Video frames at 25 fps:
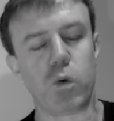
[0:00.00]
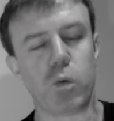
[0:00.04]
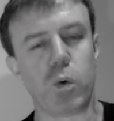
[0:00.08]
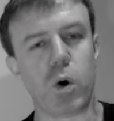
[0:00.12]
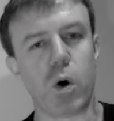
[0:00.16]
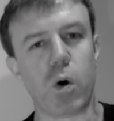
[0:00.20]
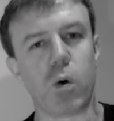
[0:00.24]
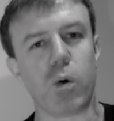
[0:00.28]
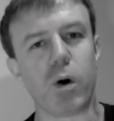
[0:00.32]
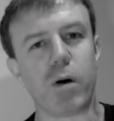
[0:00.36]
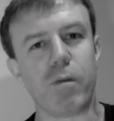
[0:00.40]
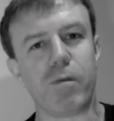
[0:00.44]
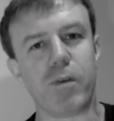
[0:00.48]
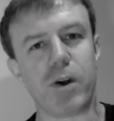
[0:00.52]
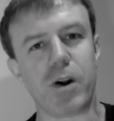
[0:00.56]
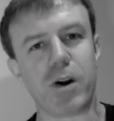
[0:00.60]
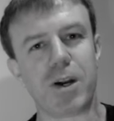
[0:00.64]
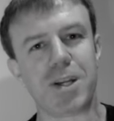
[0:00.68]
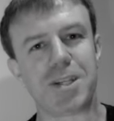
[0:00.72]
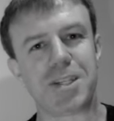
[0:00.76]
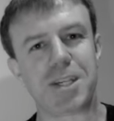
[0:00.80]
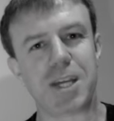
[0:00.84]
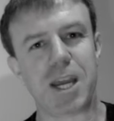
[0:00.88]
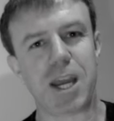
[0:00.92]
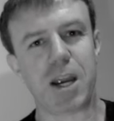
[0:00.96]
you will in
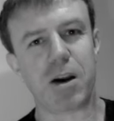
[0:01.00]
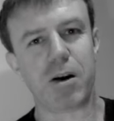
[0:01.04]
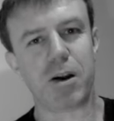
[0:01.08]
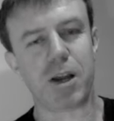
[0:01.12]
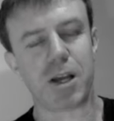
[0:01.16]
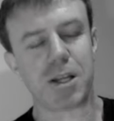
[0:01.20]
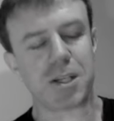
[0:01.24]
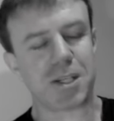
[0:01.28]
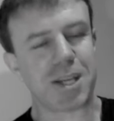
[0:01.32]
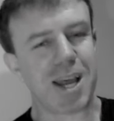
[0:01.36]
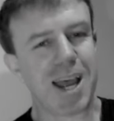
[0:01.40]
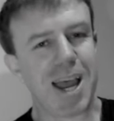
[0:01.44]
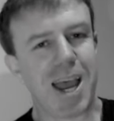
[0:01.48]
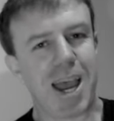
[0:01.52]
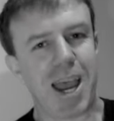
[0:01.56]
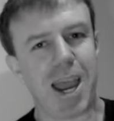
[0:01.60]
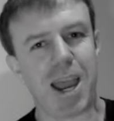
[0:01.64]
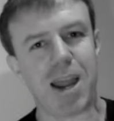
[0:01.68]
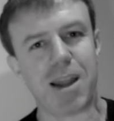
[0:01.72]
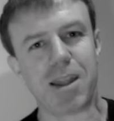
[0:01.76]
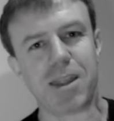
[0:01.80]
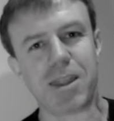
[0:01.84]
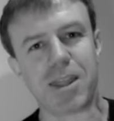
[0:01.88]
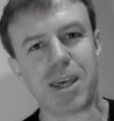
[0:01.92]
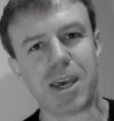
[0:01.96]
various areas
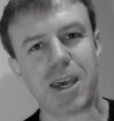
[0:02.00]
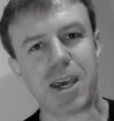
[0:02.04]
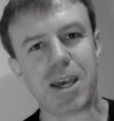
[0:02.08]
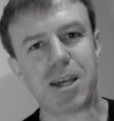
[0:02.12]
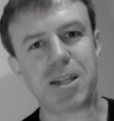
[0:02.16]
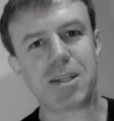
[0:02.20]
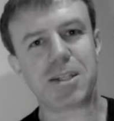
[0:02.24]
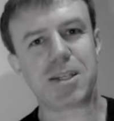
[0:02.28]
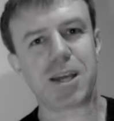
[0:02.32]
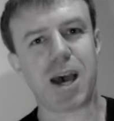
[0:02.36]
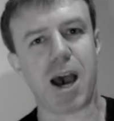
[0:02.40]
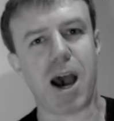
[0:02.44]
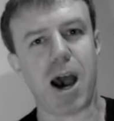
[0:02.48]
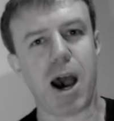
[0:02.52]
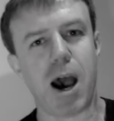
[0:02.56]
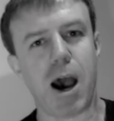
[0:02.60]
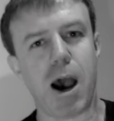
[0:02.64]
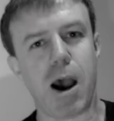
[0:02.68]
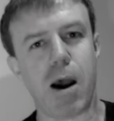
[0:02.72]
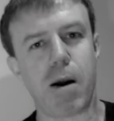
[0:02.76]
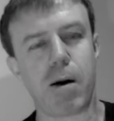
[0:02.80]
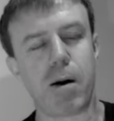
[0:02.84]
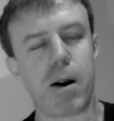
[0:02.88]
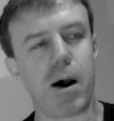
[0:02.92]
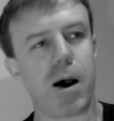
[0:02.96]
and these
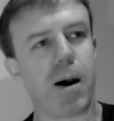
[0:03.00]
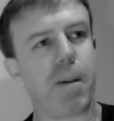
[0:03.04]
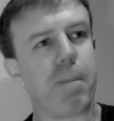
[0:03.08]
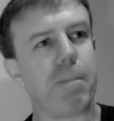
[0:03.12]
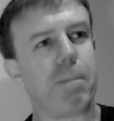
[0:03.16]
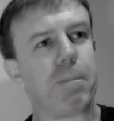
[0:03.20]
are